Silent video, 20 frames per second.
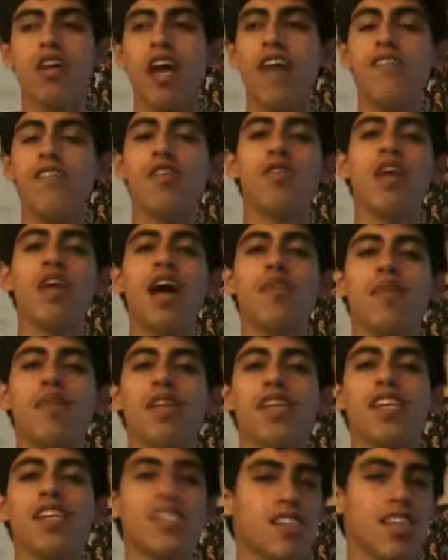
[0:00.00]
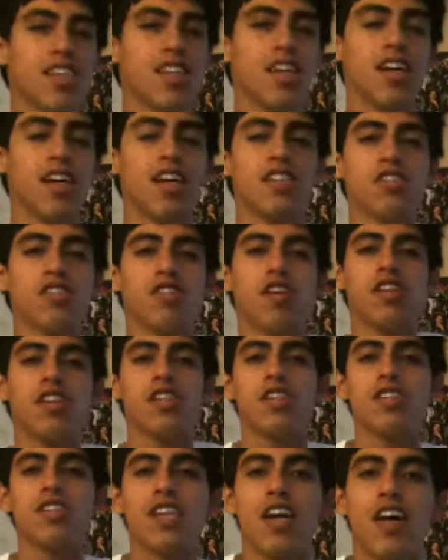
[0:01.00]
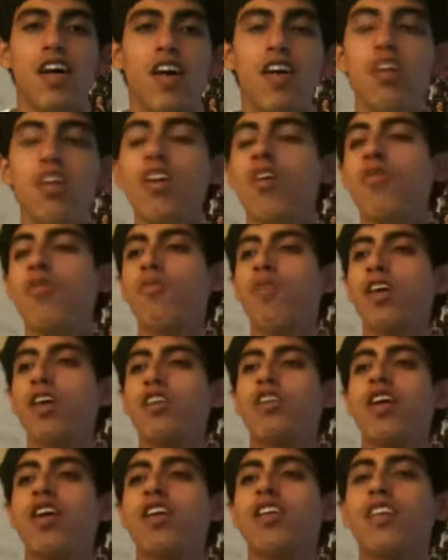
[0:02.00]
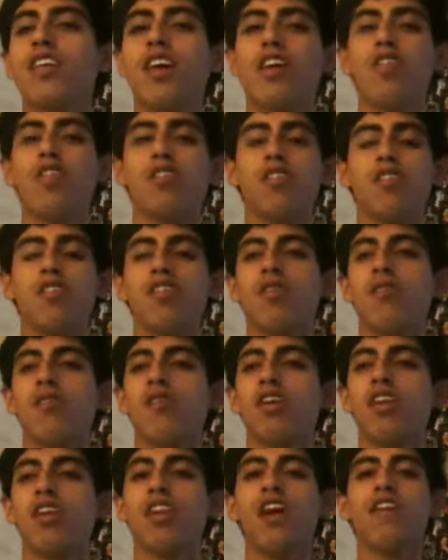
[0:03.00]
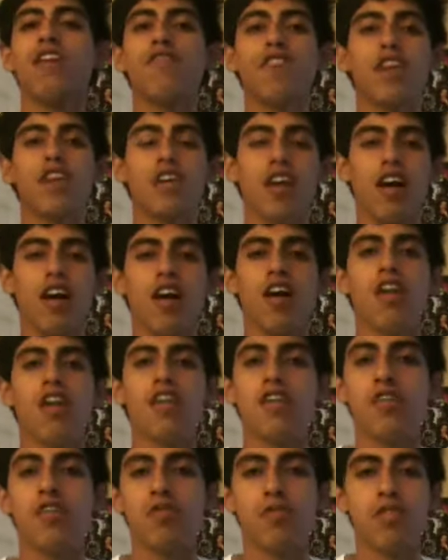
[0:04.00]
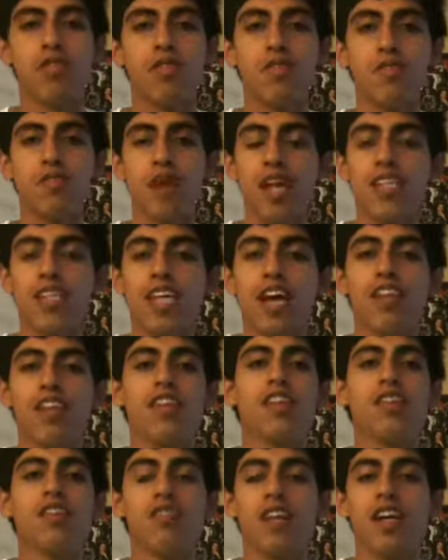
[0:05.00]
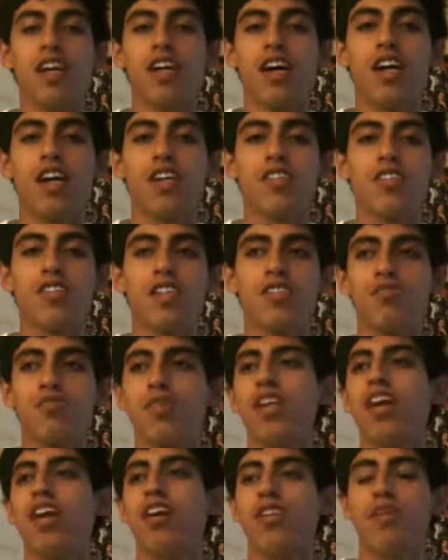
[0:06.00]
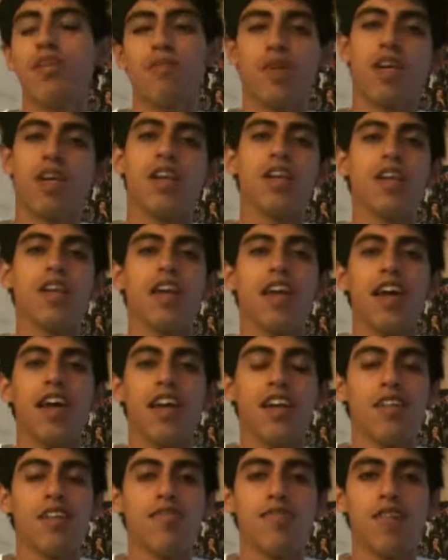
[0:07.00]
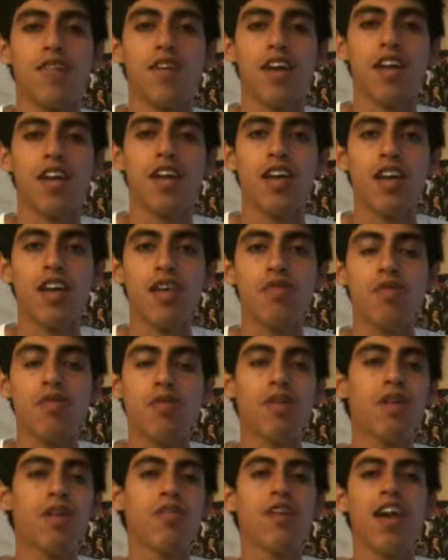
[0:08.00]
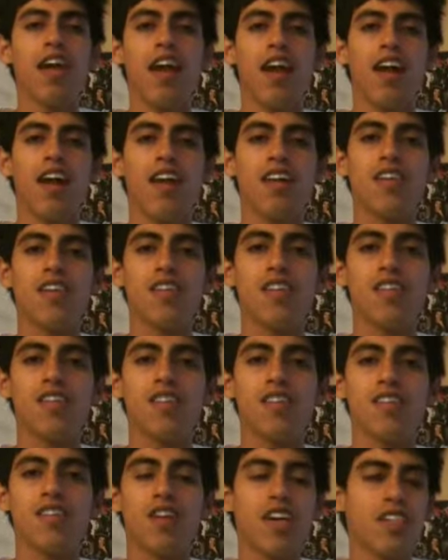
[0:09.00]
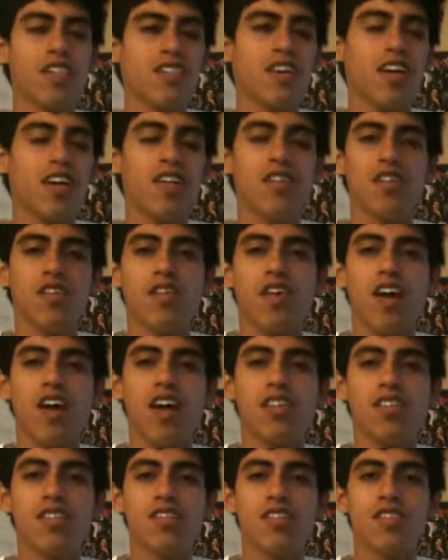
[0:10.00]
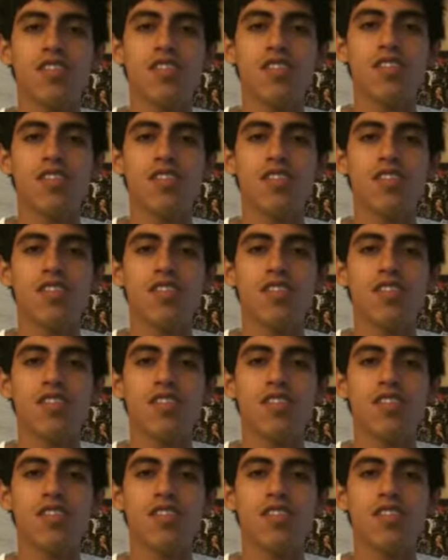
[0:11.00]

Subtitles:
Have you not been listening to us Christians at all? We're trying to tell you, dude, that we're loving on you by telling you that God exists. We know that we're going to get hated for it, but we don't care. Christ died on the cross.